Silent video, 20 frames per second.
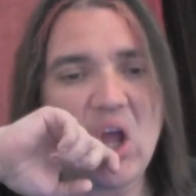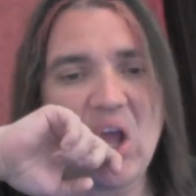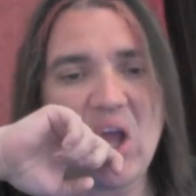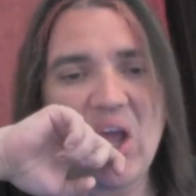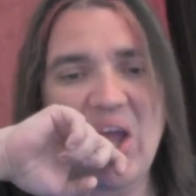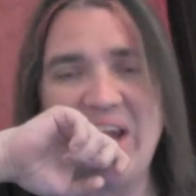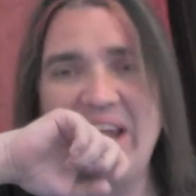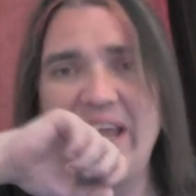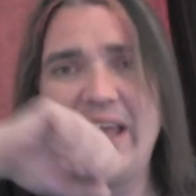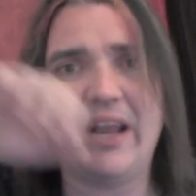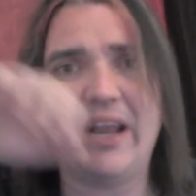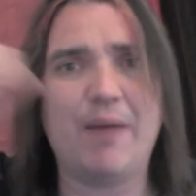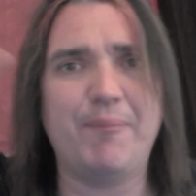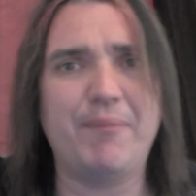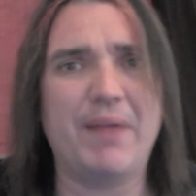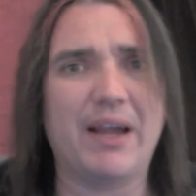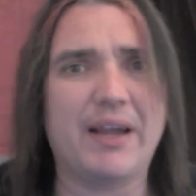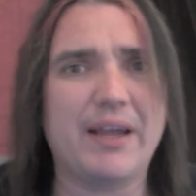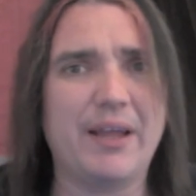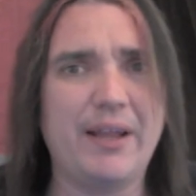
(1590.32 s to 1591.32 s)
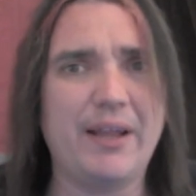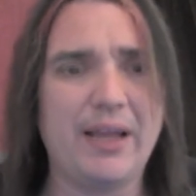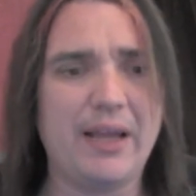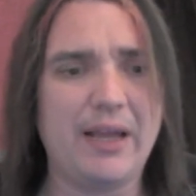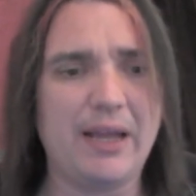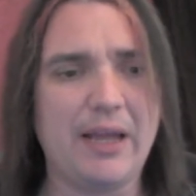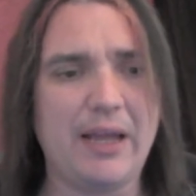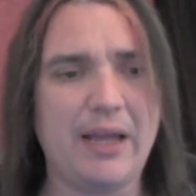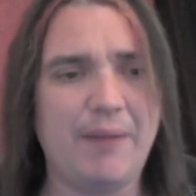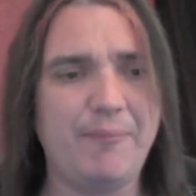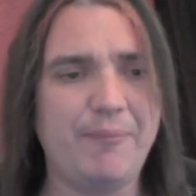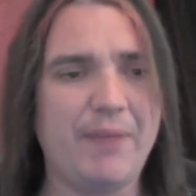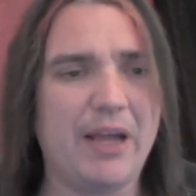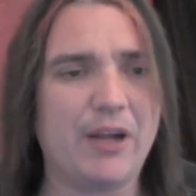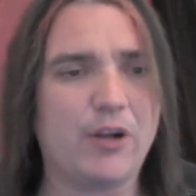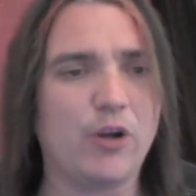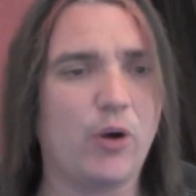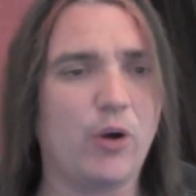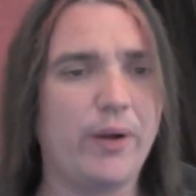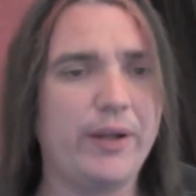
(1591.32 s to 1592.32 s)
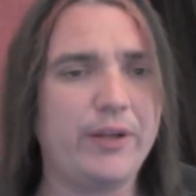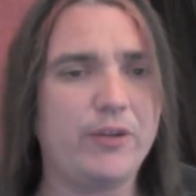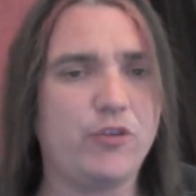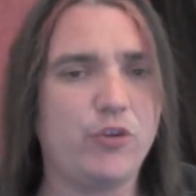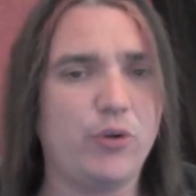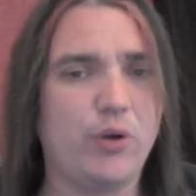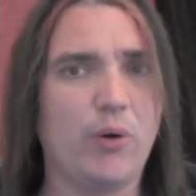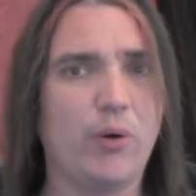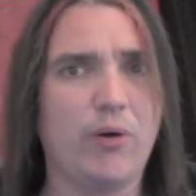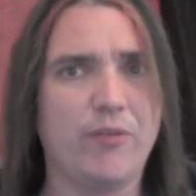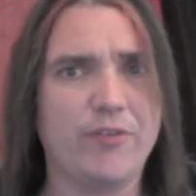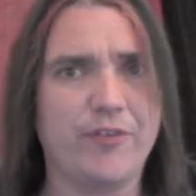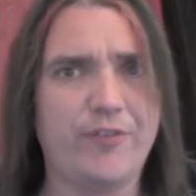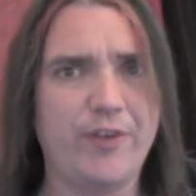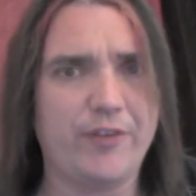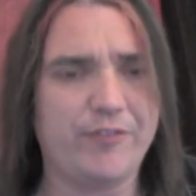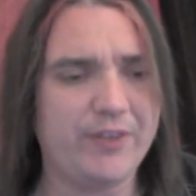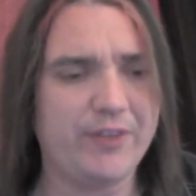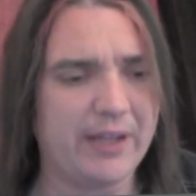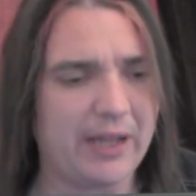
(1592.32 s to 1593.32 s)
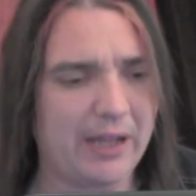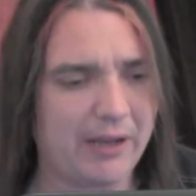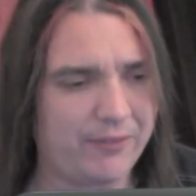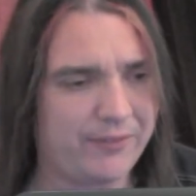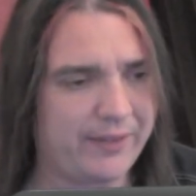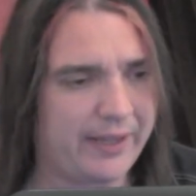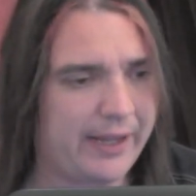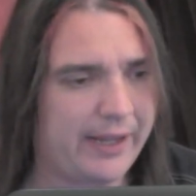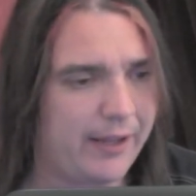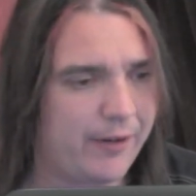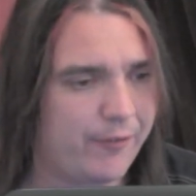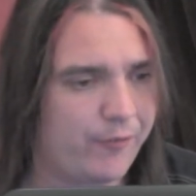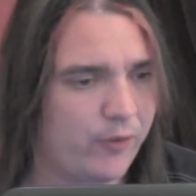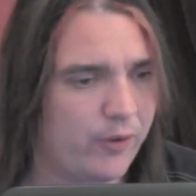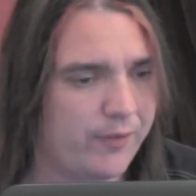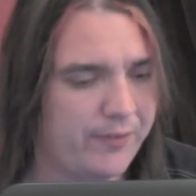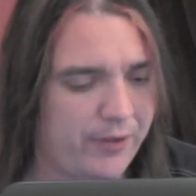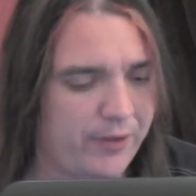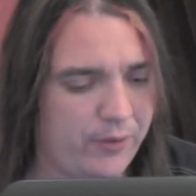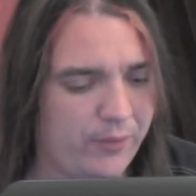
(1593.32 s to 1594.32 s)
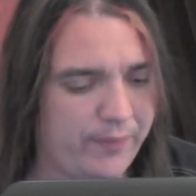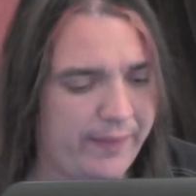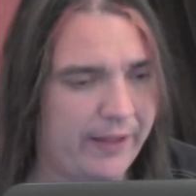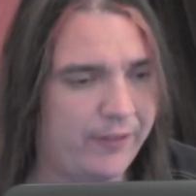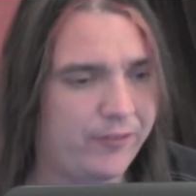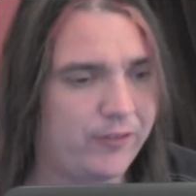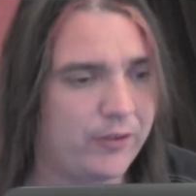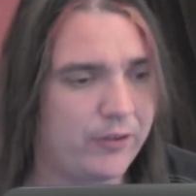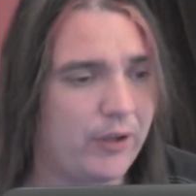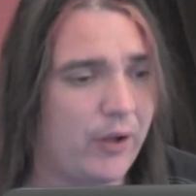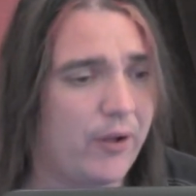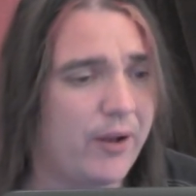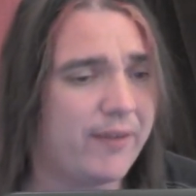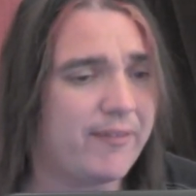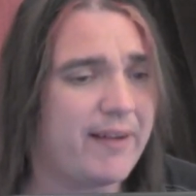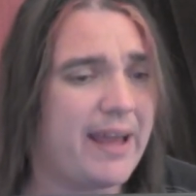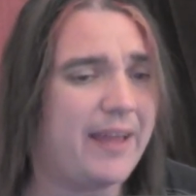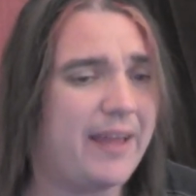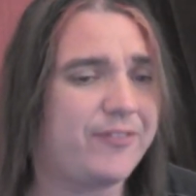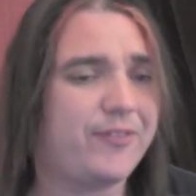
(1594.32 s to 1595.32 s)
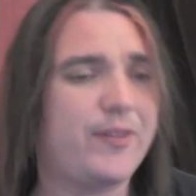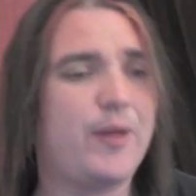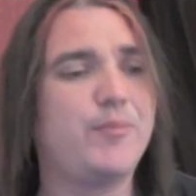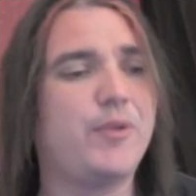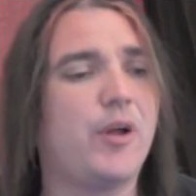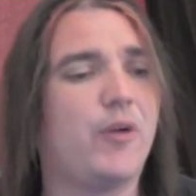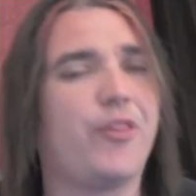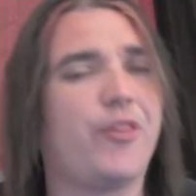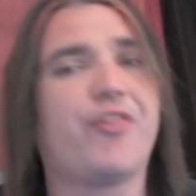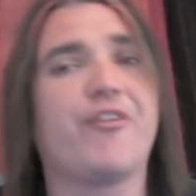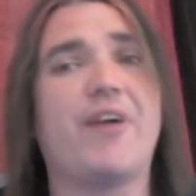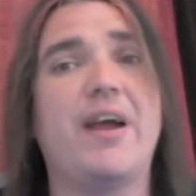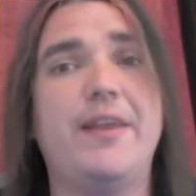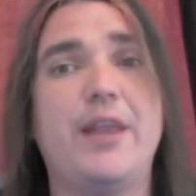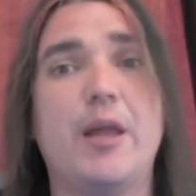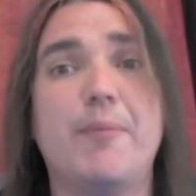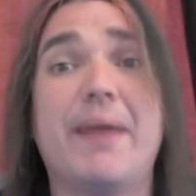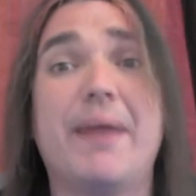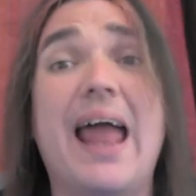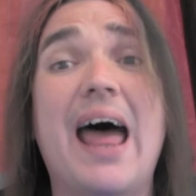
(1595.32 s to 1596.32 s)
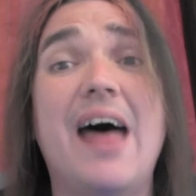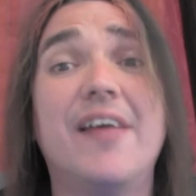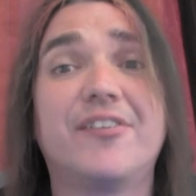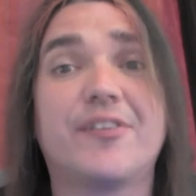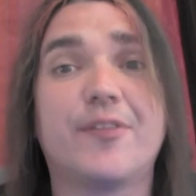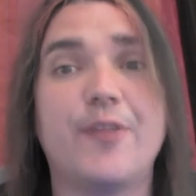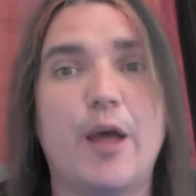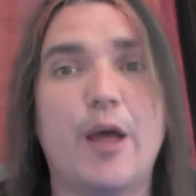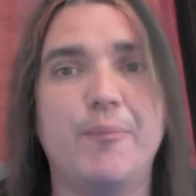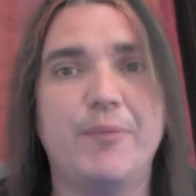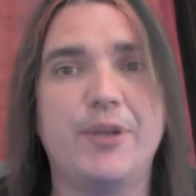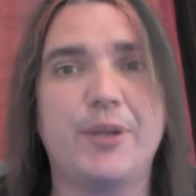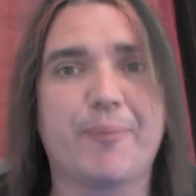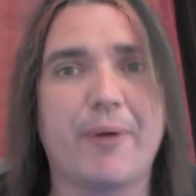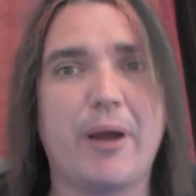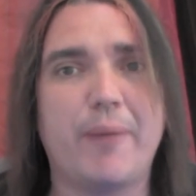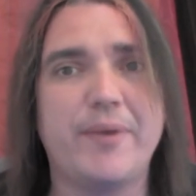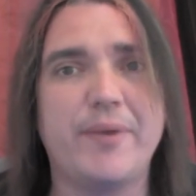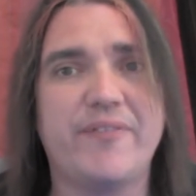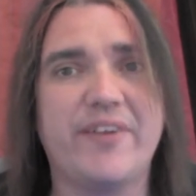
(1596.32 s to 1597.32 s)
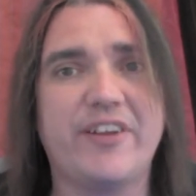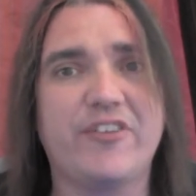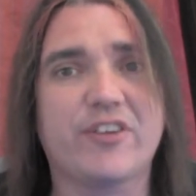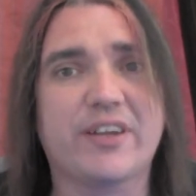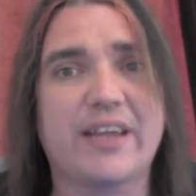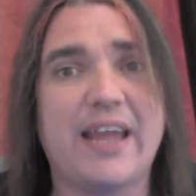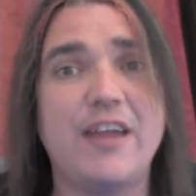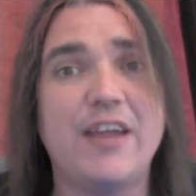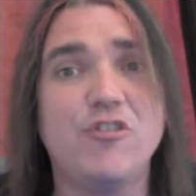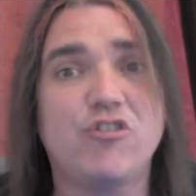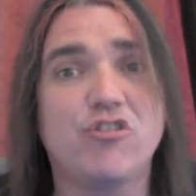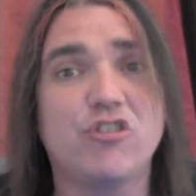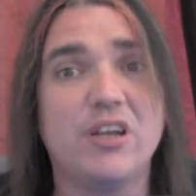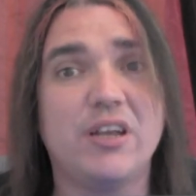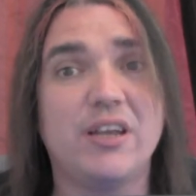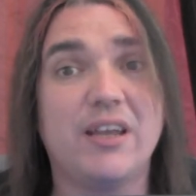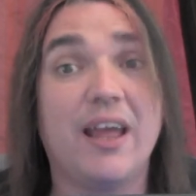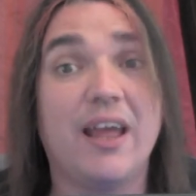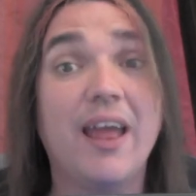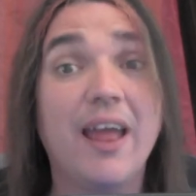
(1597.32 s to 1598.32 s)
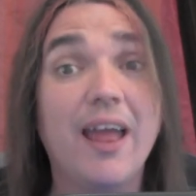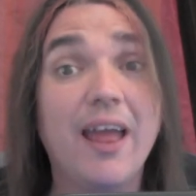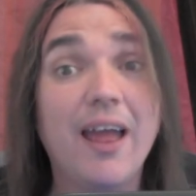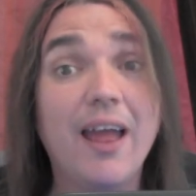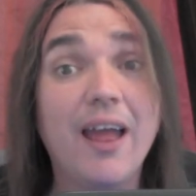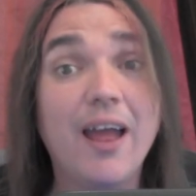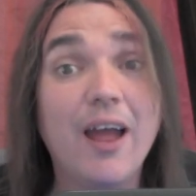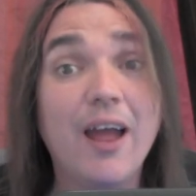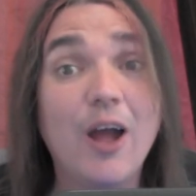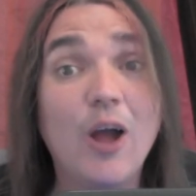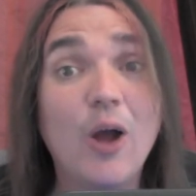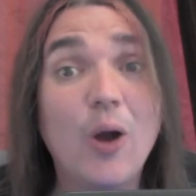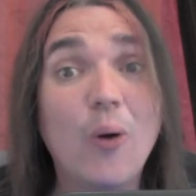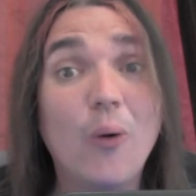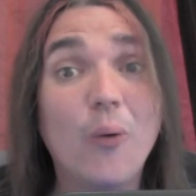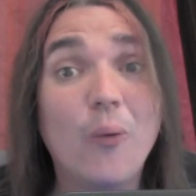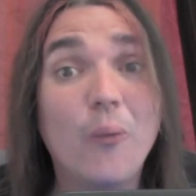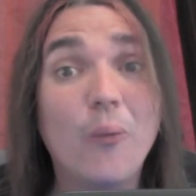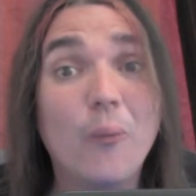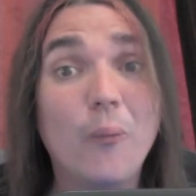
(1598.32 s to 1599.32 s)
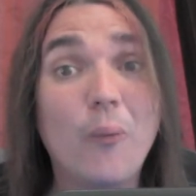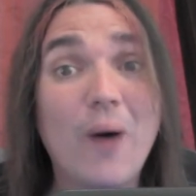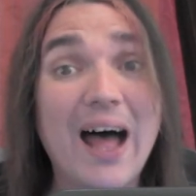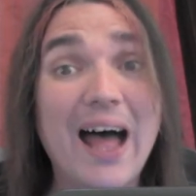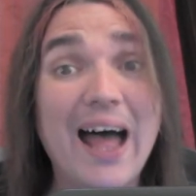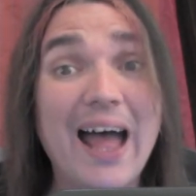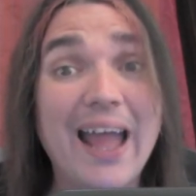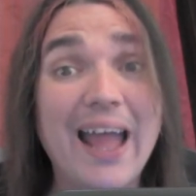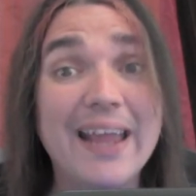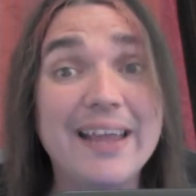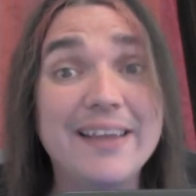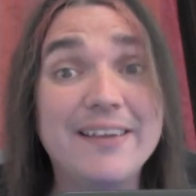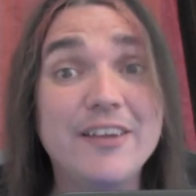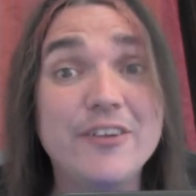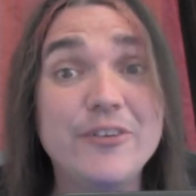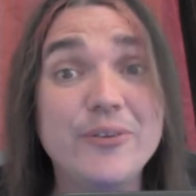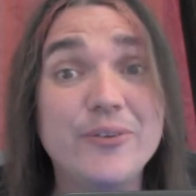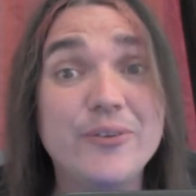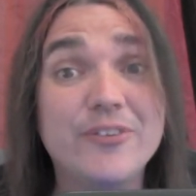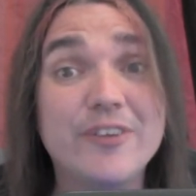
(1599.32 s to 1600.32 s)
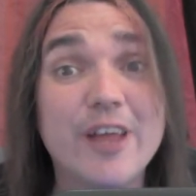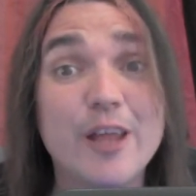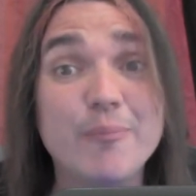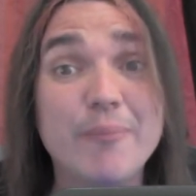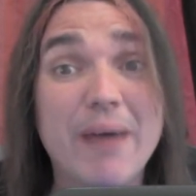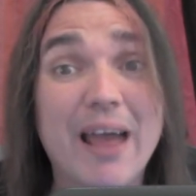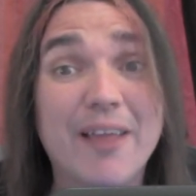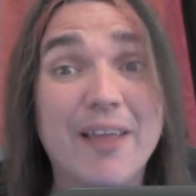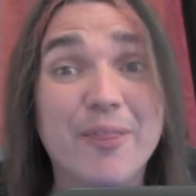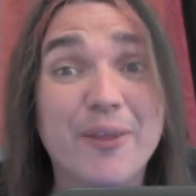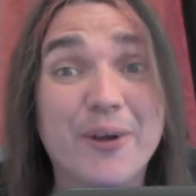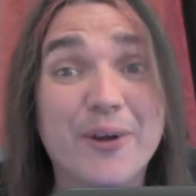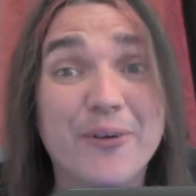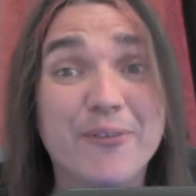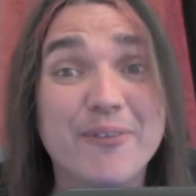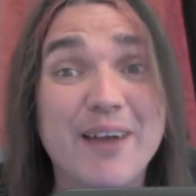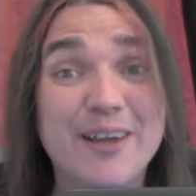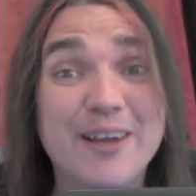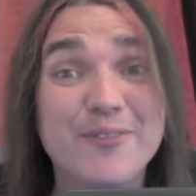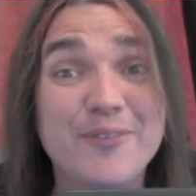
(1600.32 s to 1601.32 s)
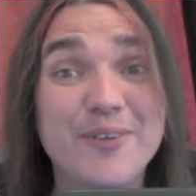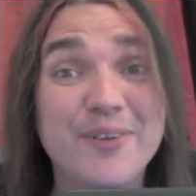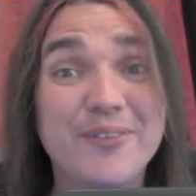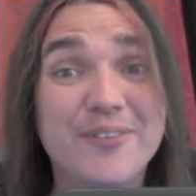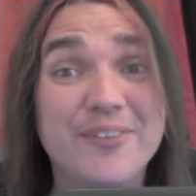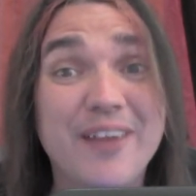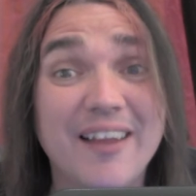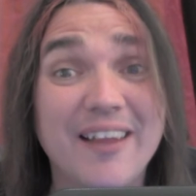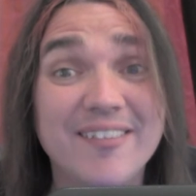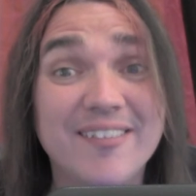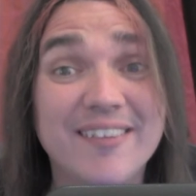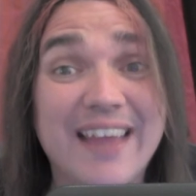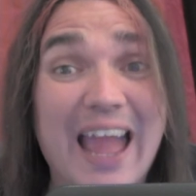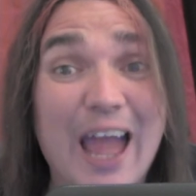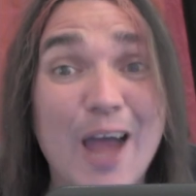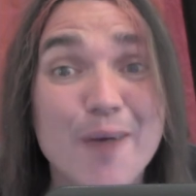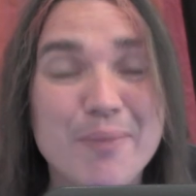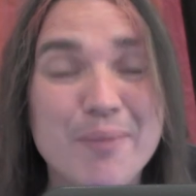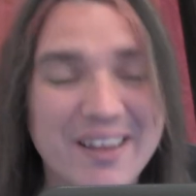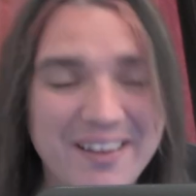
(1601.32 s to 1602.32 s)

again, I'm not going to go over $50. I can't afford to do that. So don't harass them, don't threaten them, but ask them, Department of Education, why did you send back the correct views dunce cap?